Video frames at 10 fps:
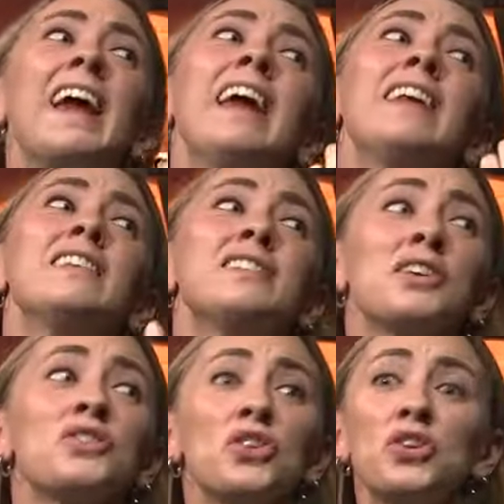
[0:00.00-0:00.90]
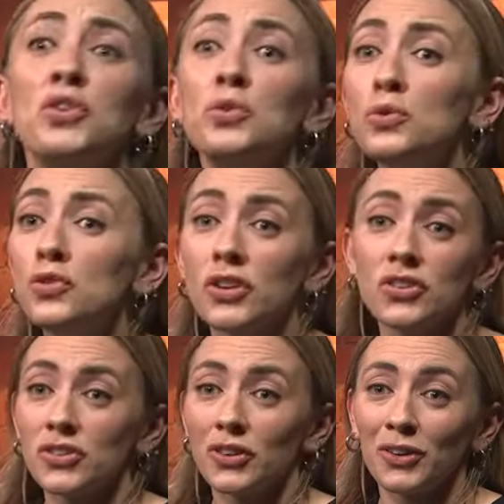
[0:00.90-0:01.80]
it's such a huge
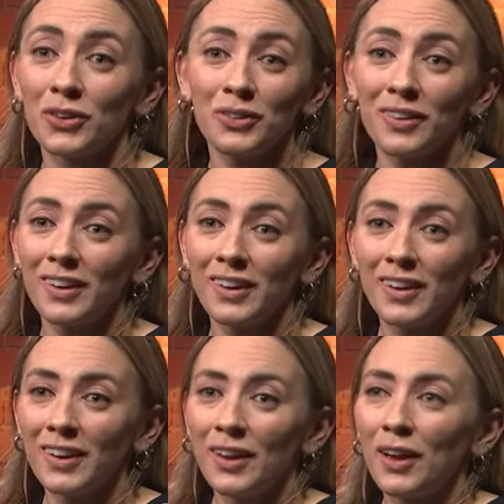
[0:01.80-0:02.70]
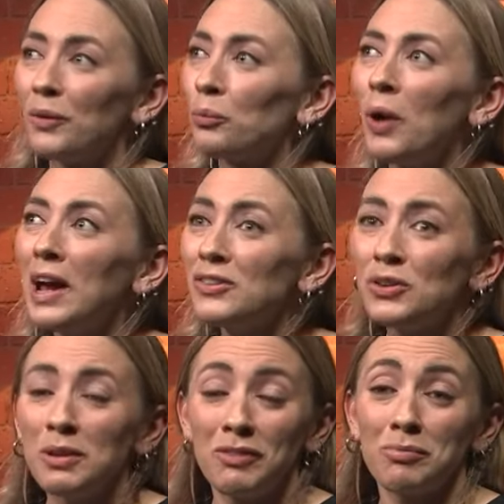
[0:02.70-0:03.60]
issue. Yeah. Where do
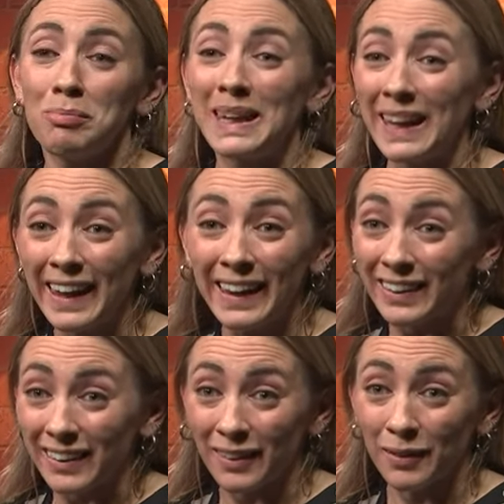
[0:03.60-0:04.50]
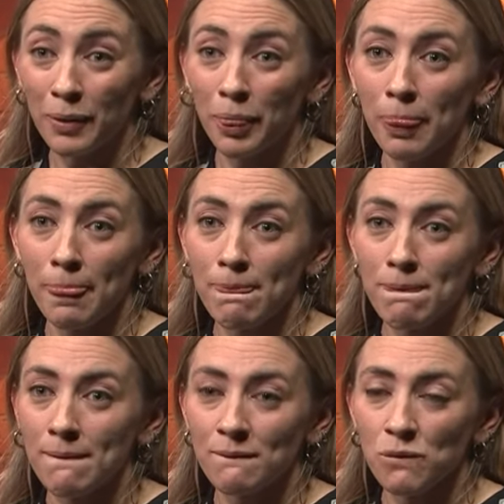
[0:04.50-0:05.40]
you even begin? Yeah, I know. I
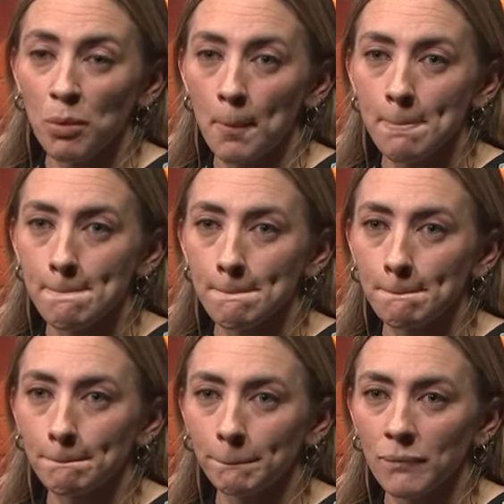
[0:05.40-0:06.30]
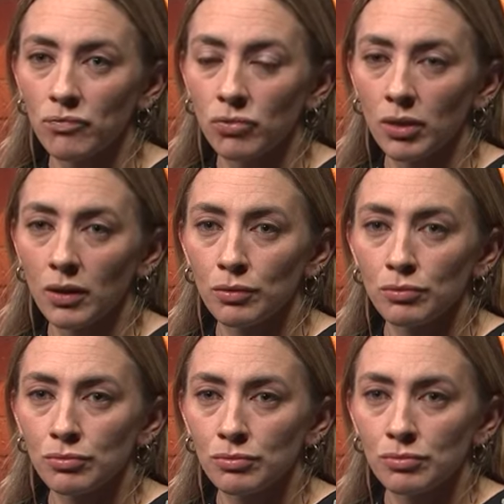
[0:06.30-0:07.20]
started with this subject, and then it
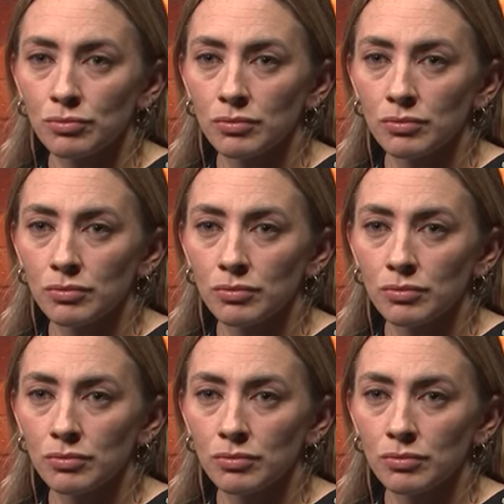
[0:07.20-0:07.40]
just went...